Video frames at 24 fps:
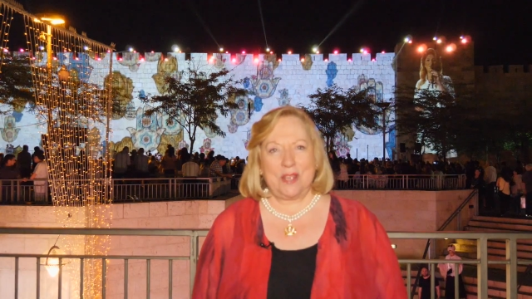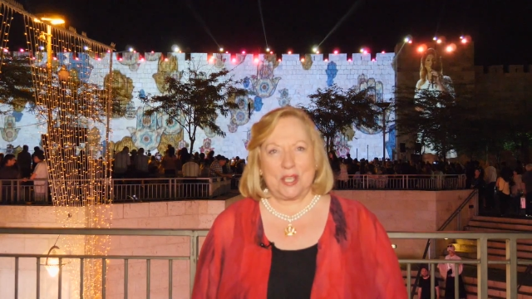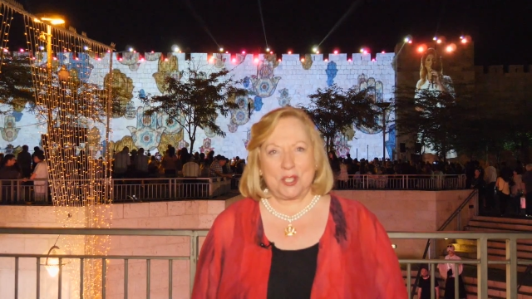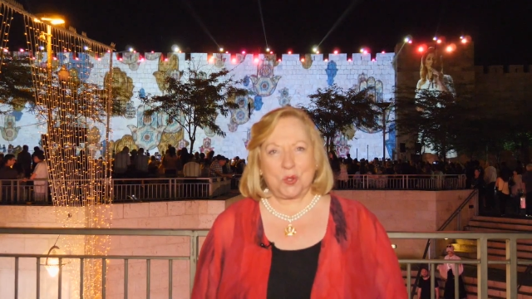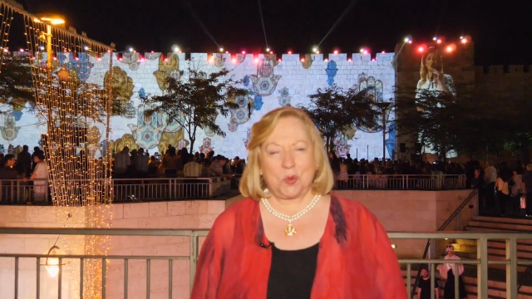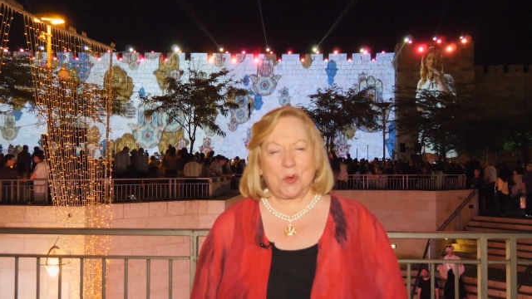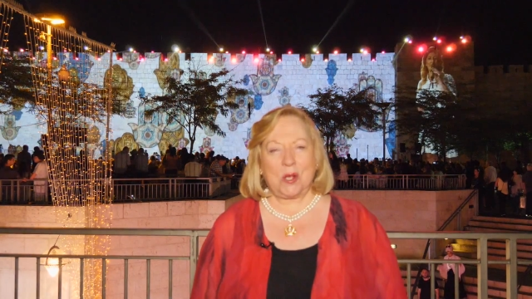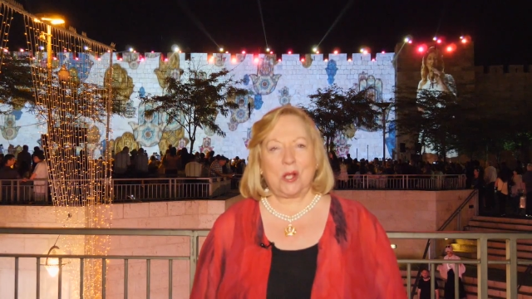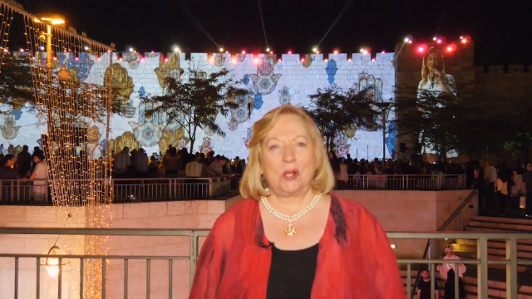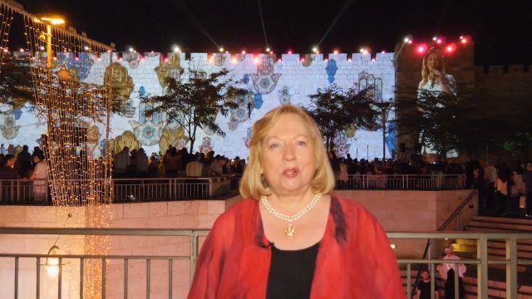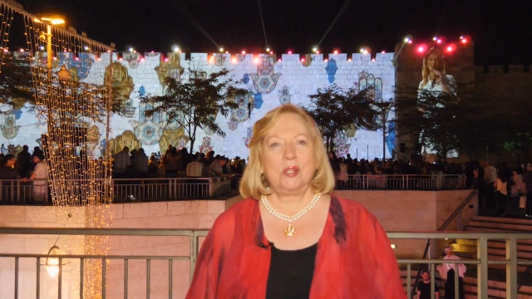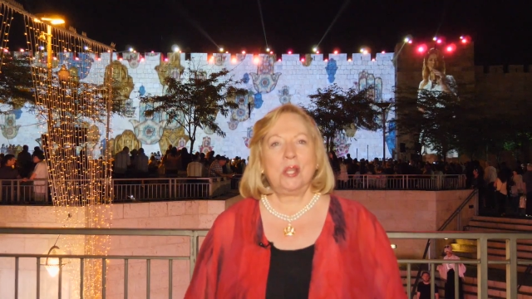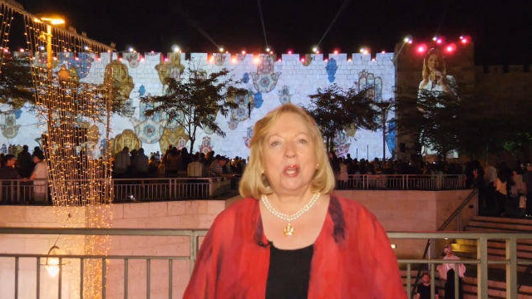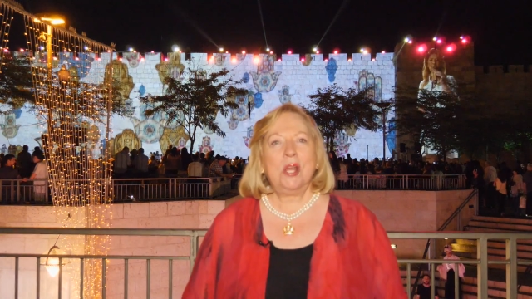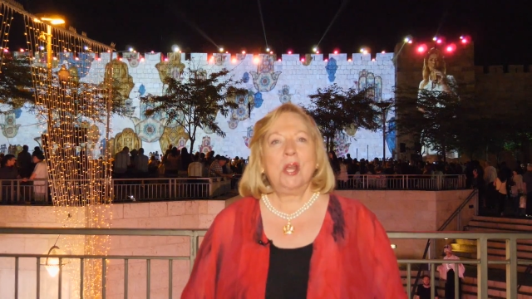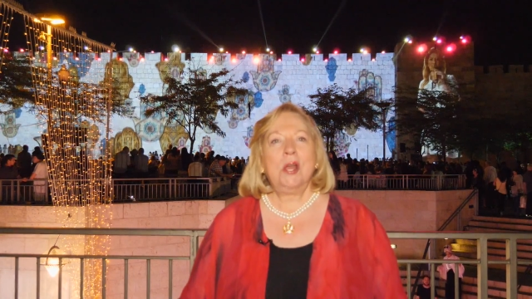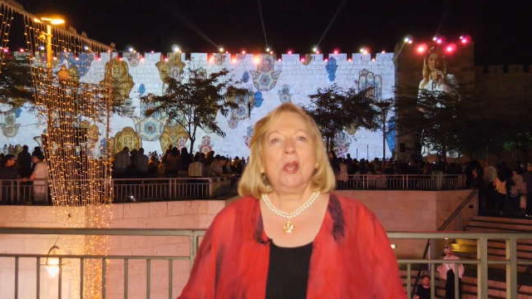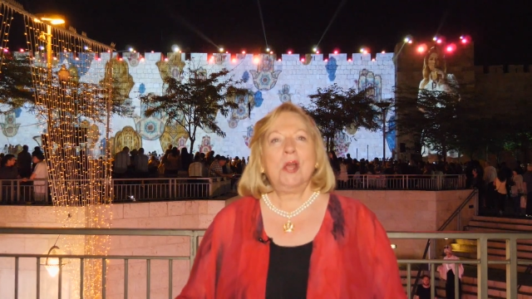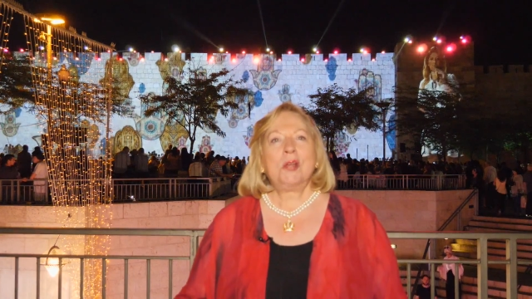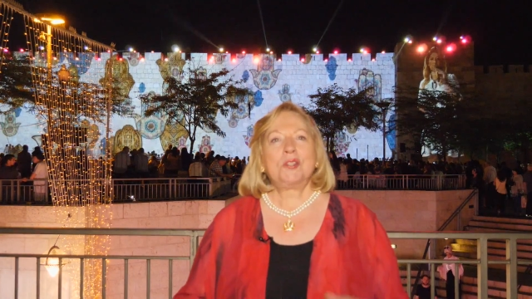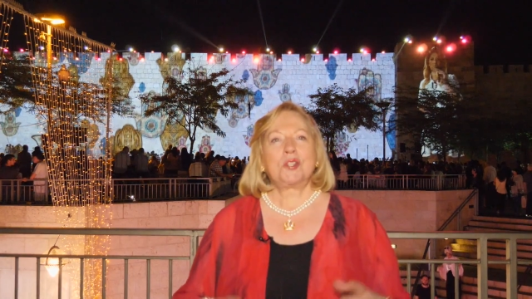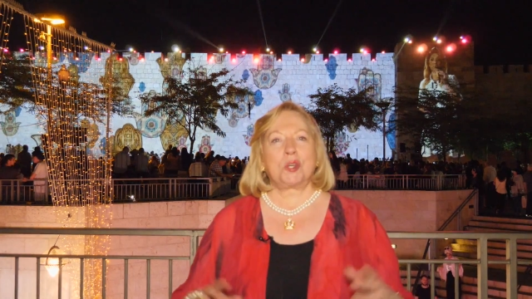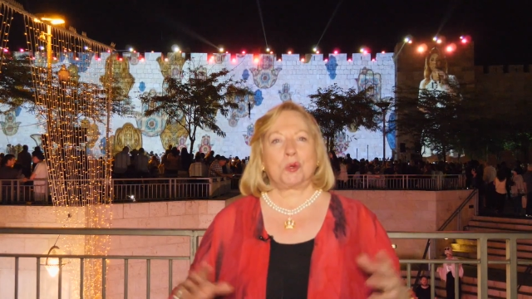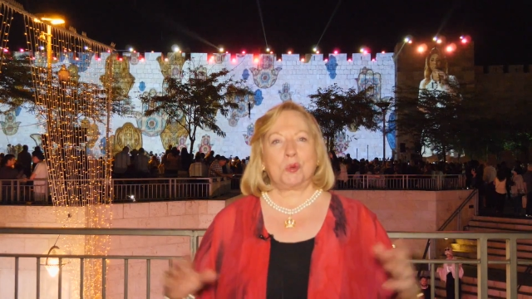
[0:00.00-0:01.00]
Israel,
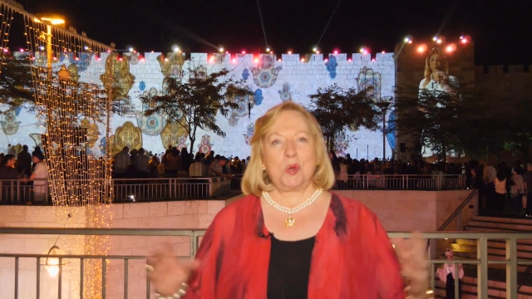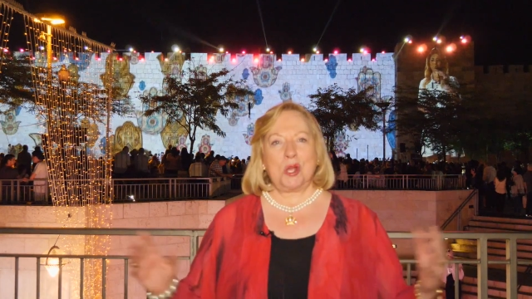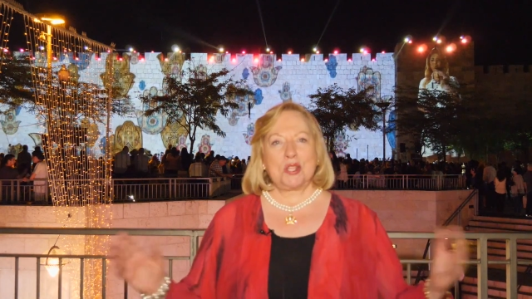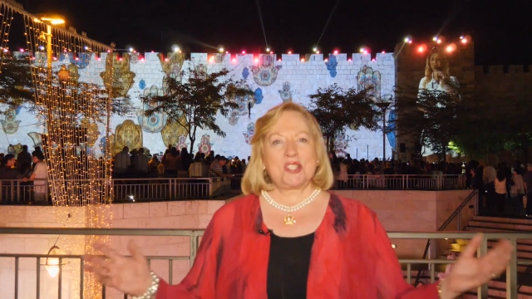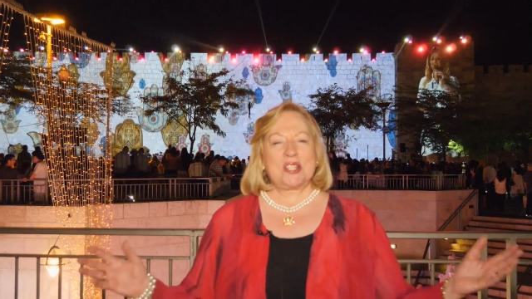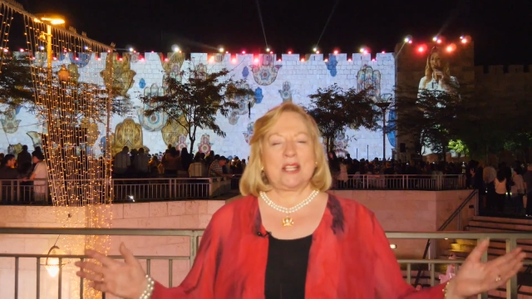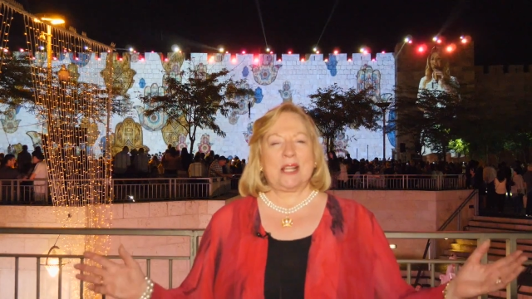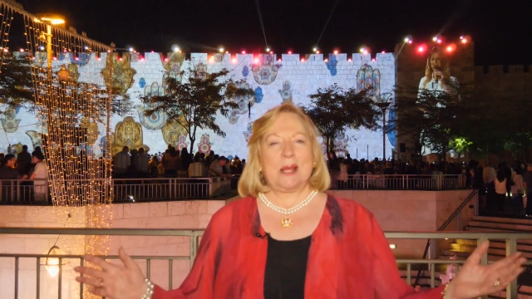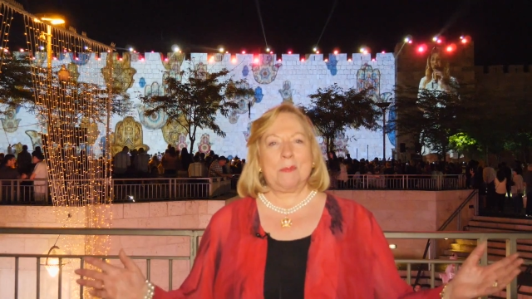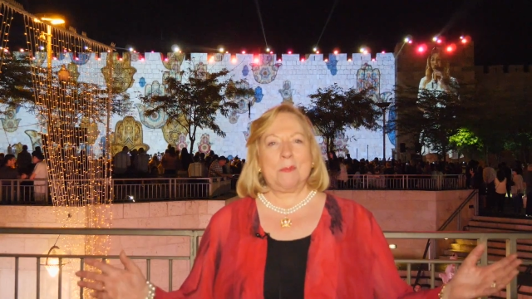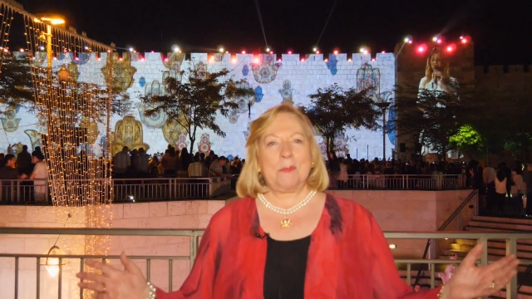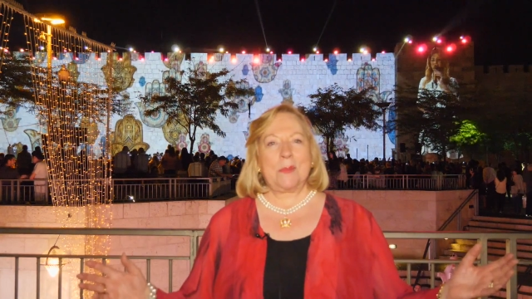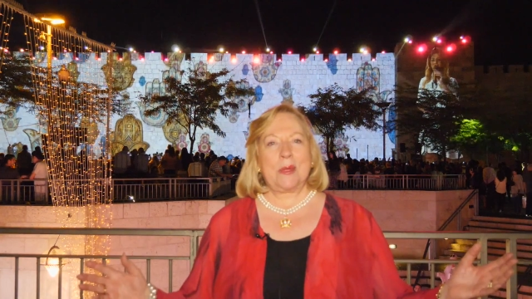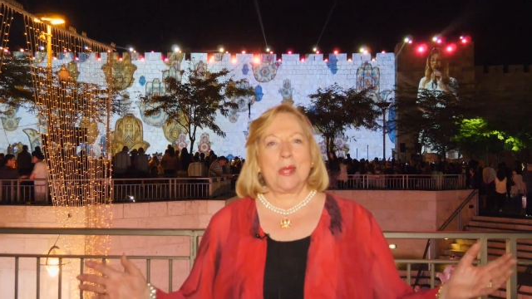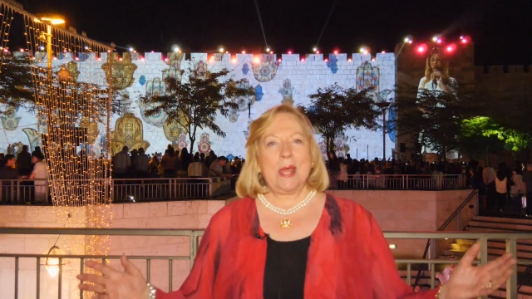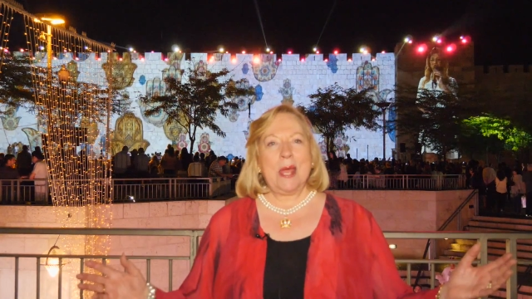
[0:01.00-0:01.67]
Jerusalem.